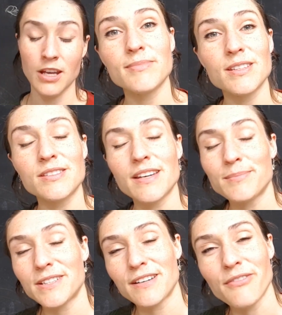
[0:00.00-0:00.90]

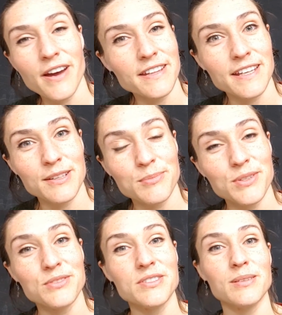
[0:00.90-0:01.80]
I find that
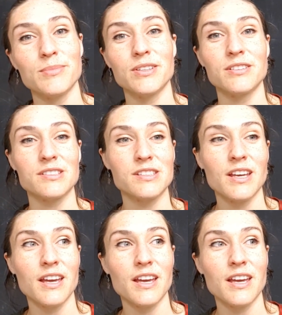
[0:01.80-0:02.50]
amusing because